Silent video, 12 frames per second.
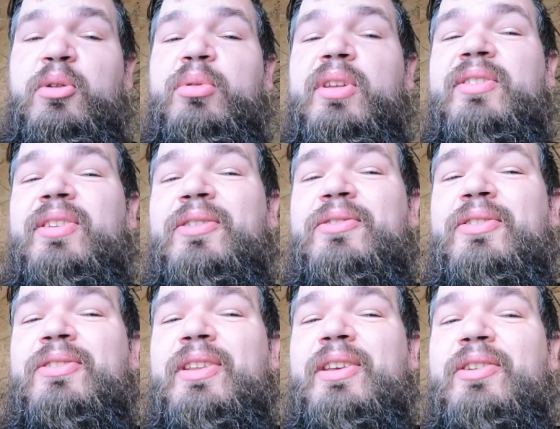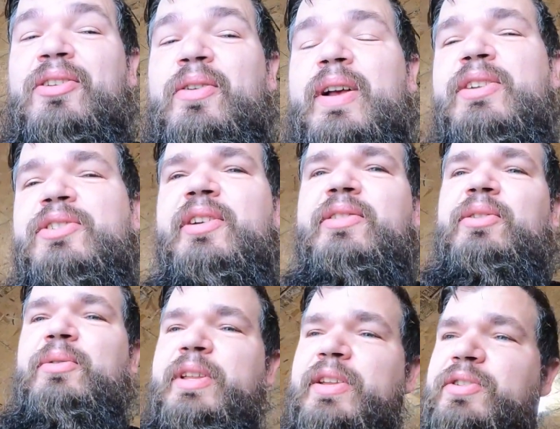plus years of sitting in a garage does
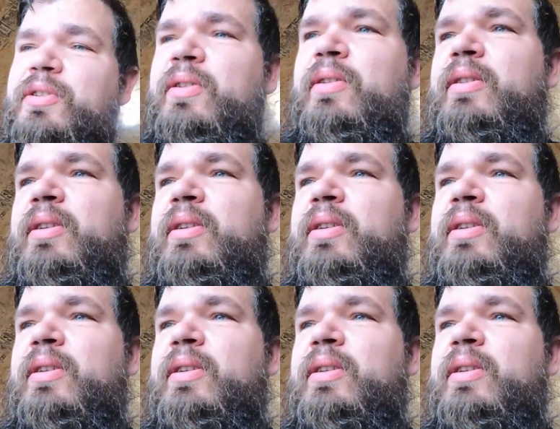to an engine.